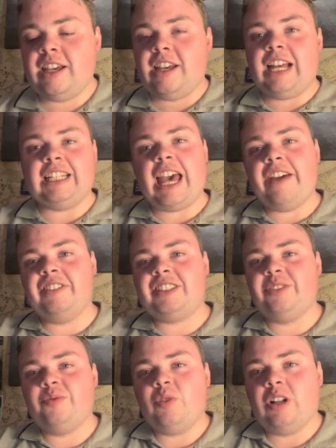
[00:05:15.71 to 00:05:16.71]
uh,
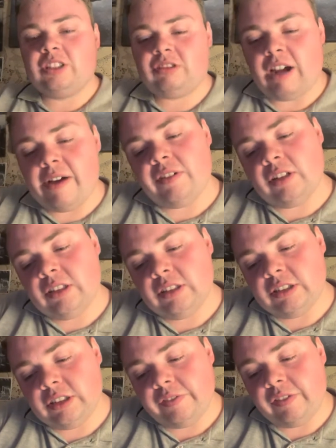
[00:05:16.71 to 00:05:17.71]
Everton will travel
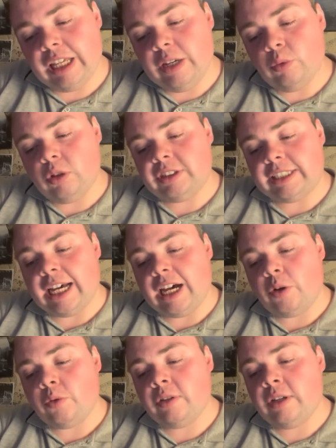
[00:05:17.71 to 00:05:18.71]
to Fleetwood
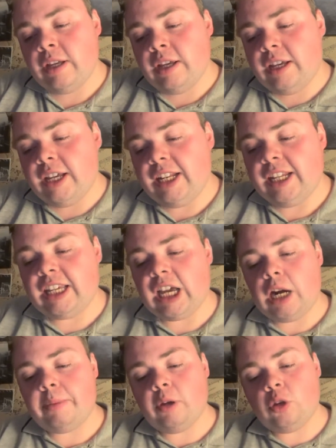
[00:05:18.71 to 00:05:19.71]
Town in the
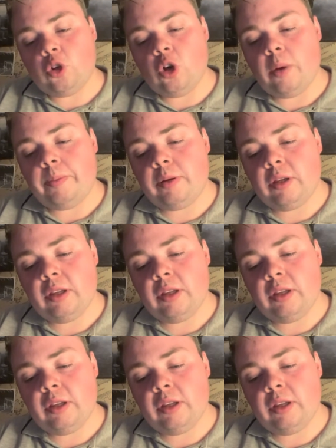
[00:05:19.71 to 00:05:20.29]
Carabao Cup